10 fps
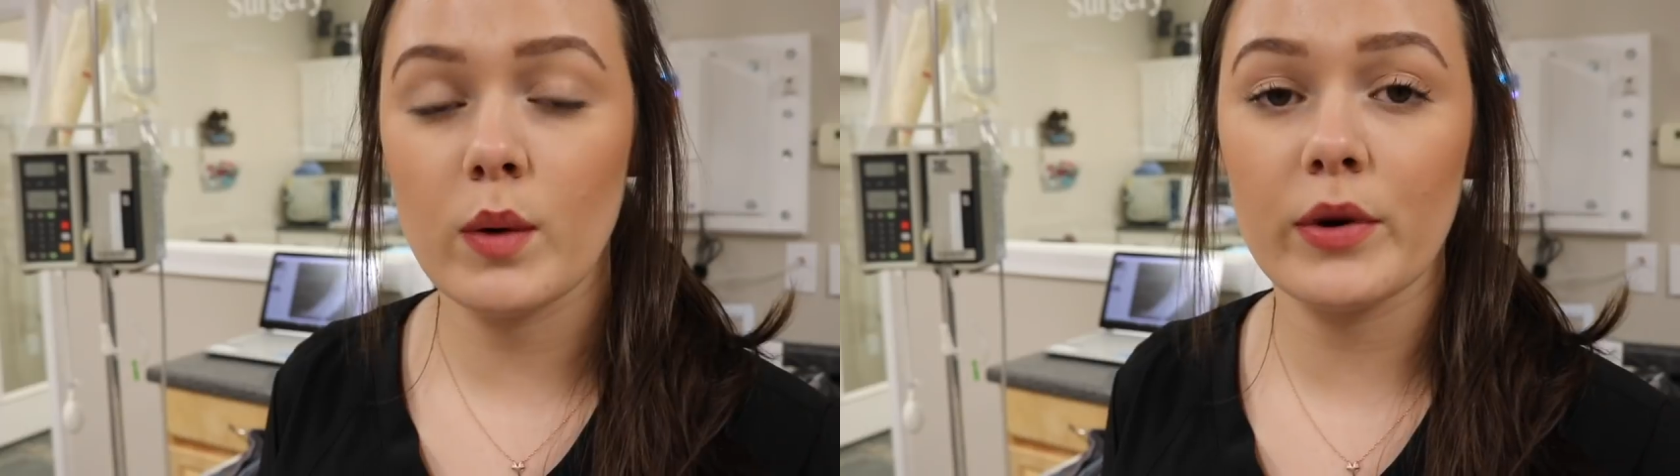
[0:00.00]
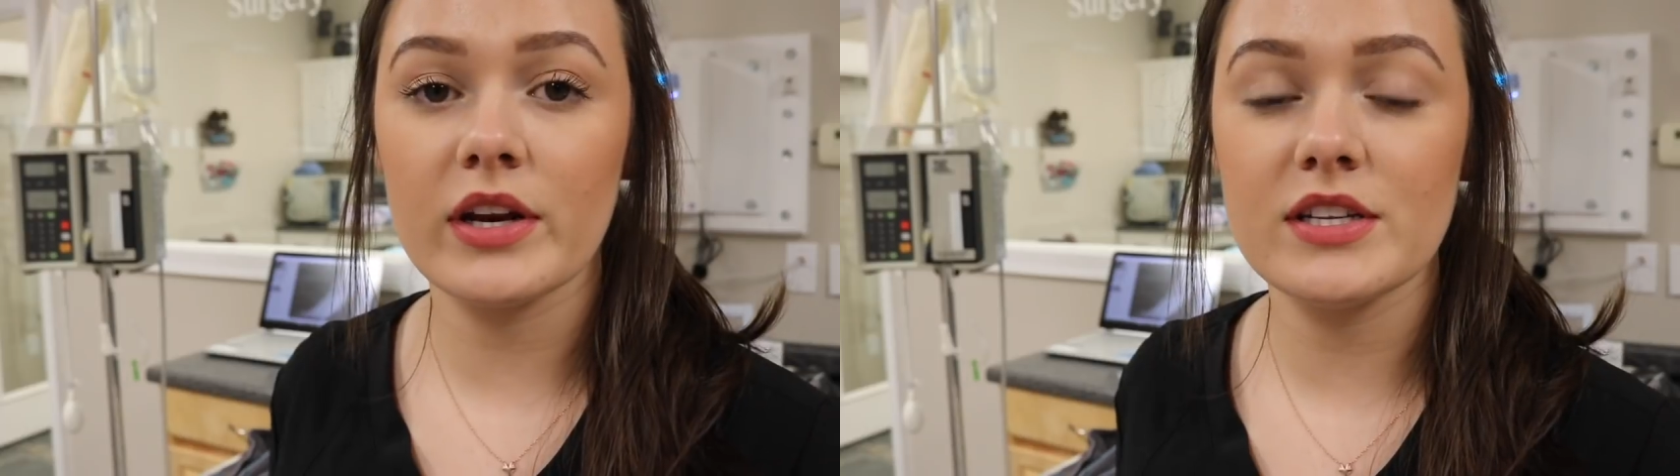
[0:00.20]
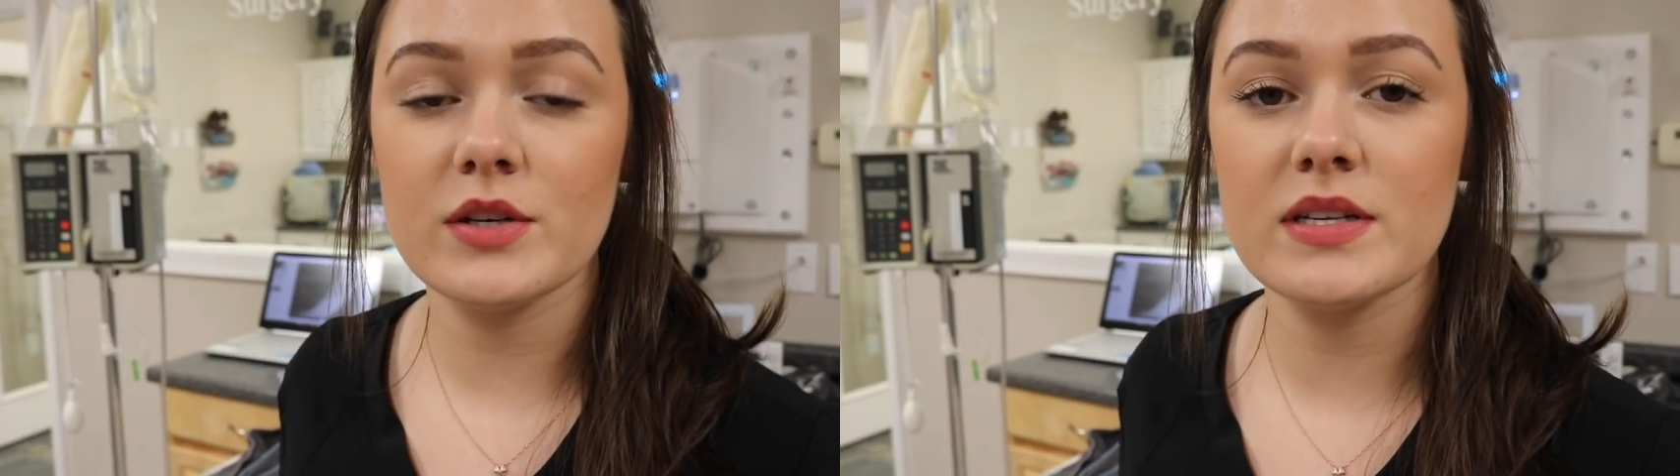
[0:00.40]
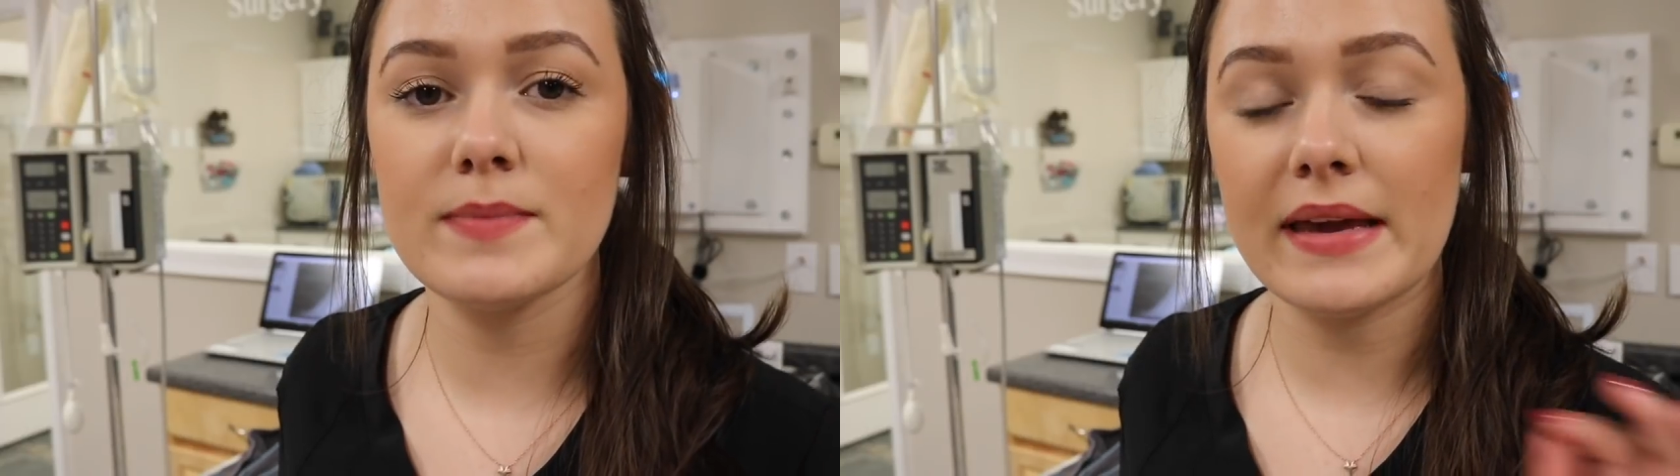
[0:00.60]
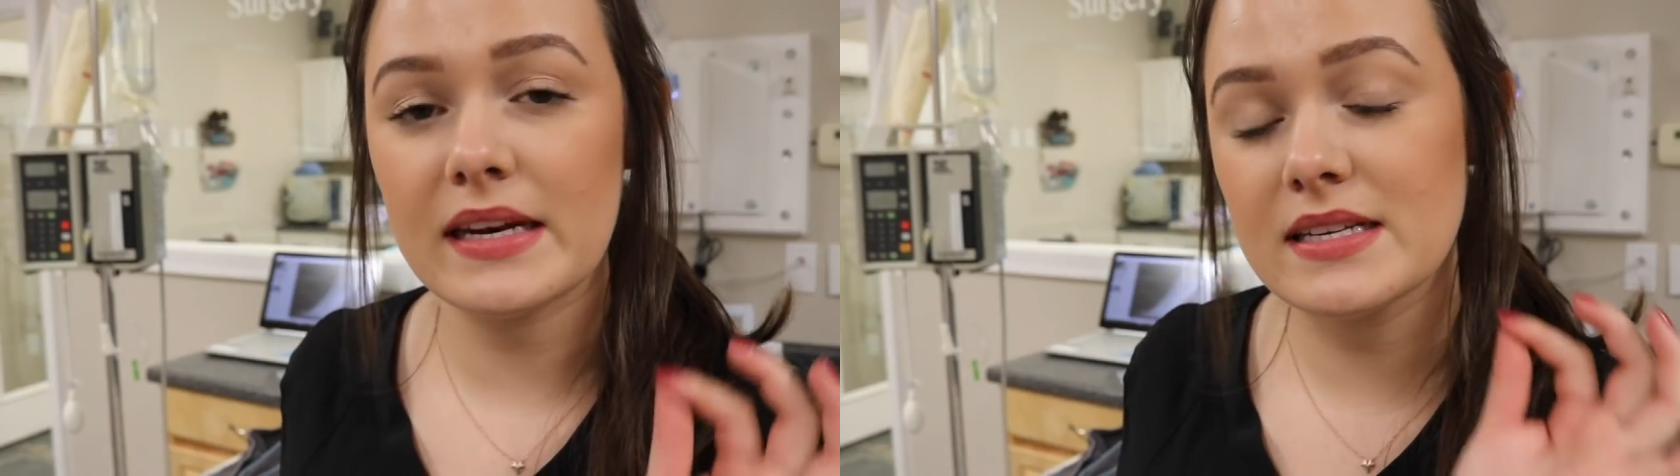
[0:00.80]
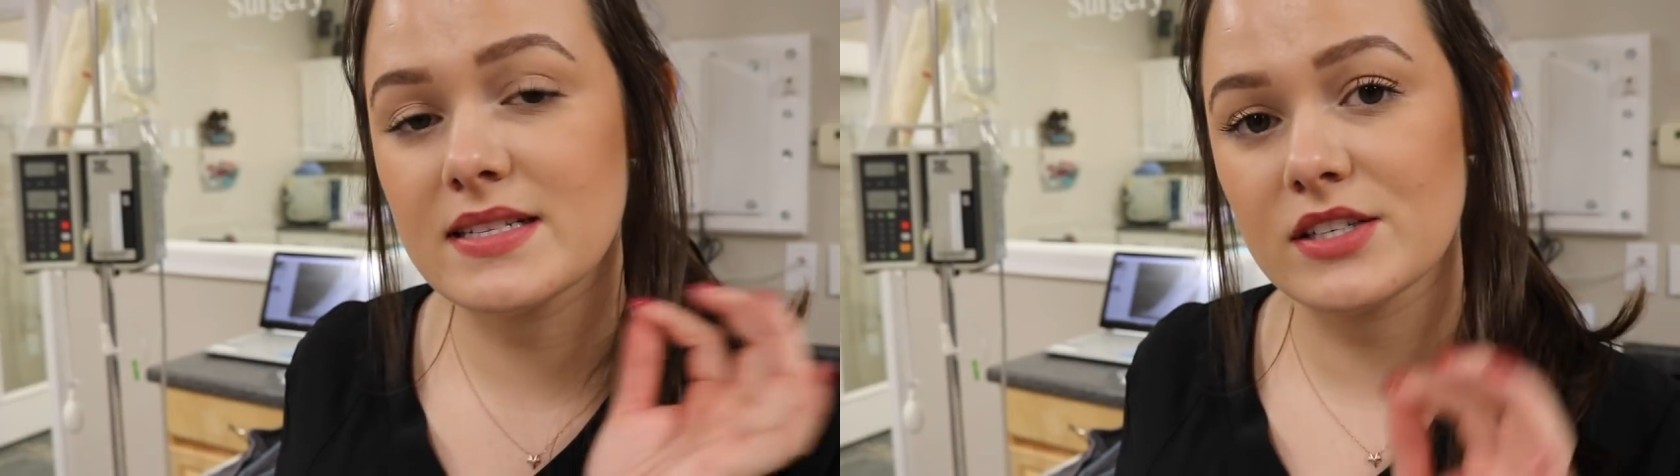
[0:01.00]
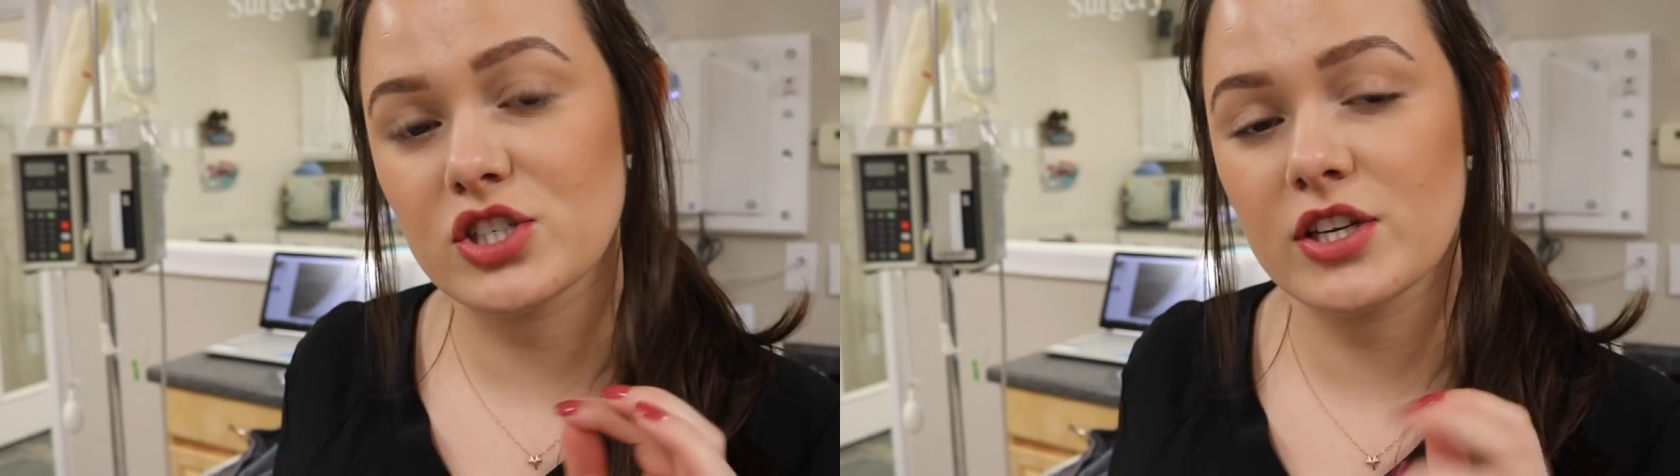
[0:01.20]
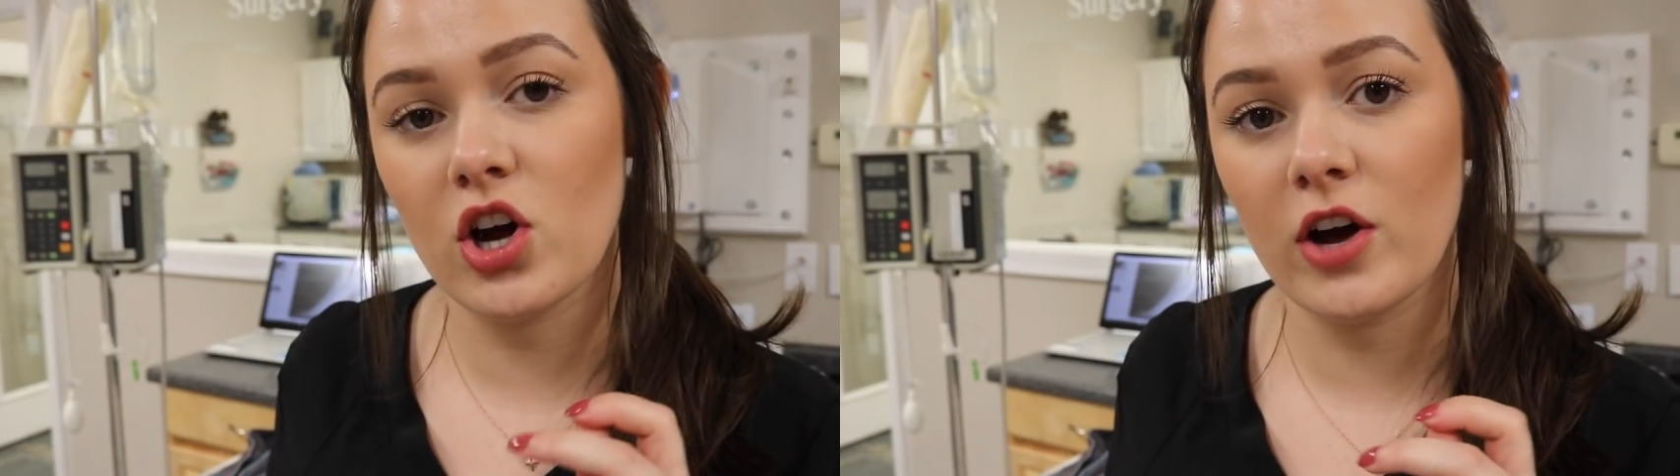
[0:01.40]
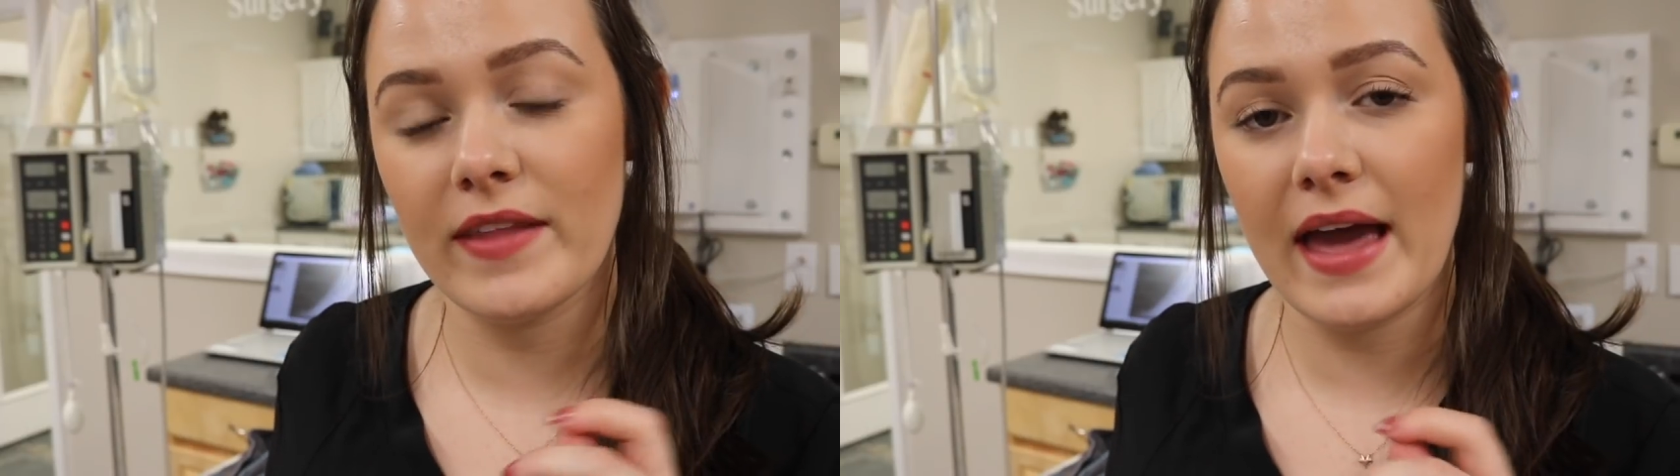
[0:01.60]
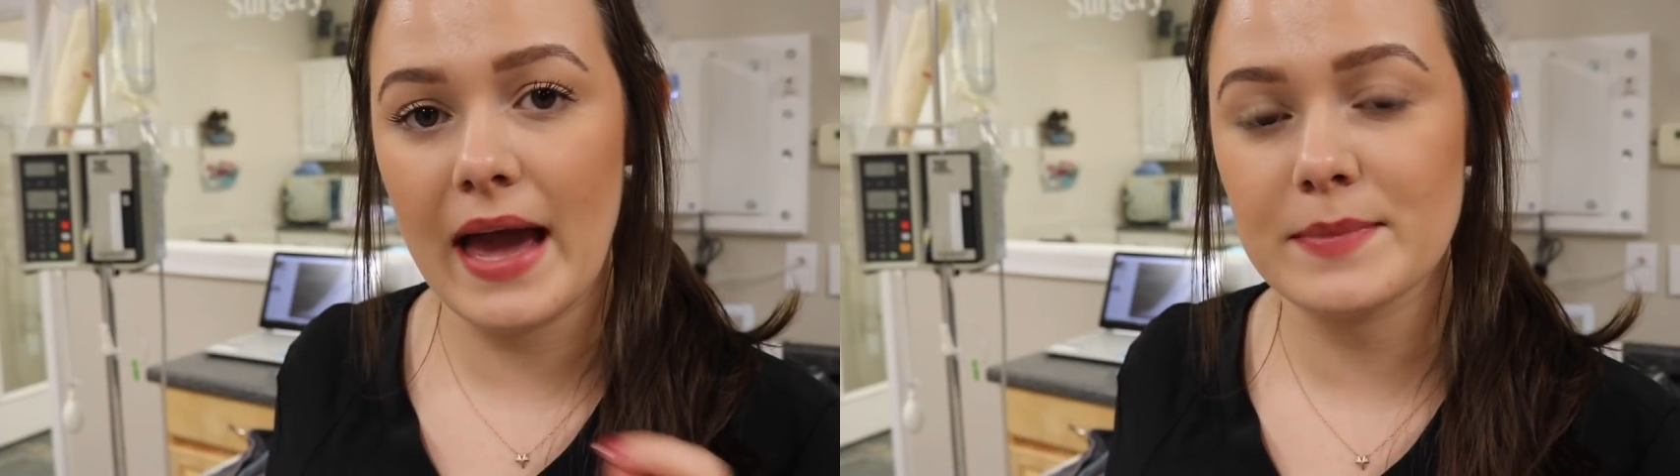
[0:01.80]
What we're gonna do is make an incision
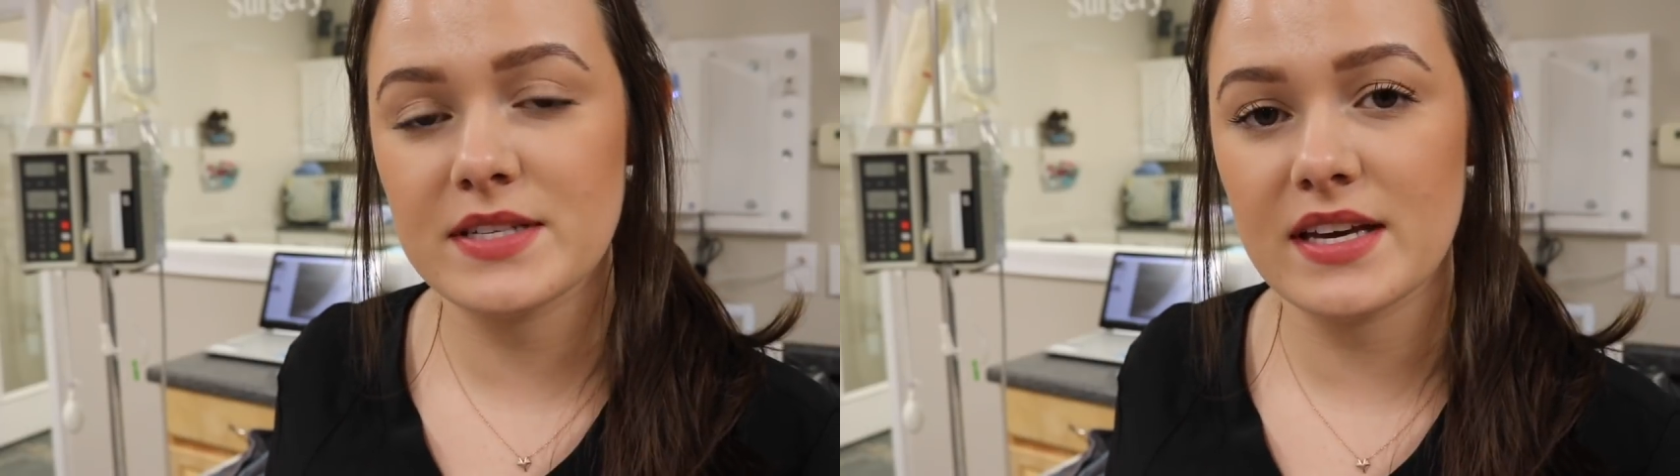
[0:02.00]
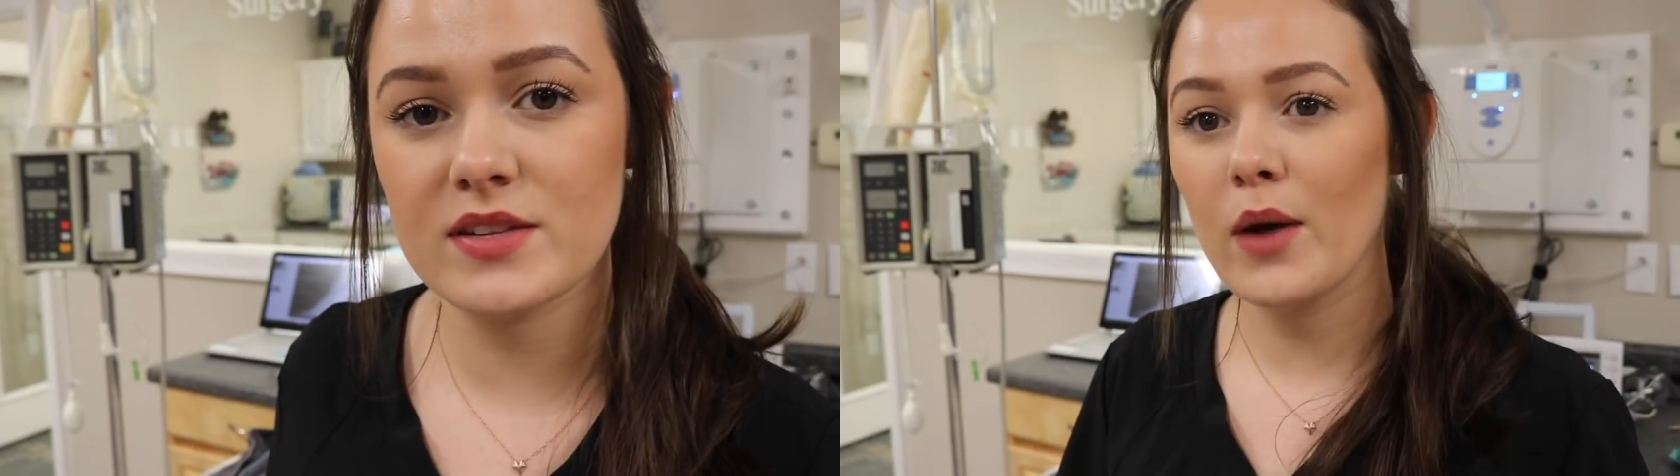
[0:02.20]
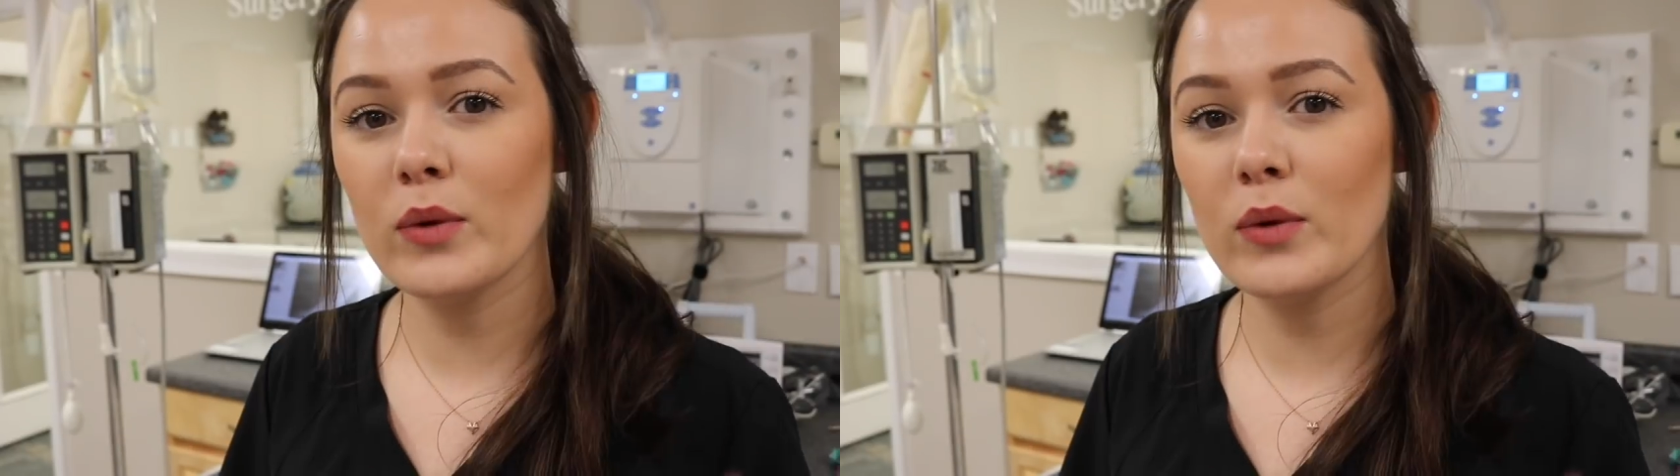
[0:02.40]
on the abscess.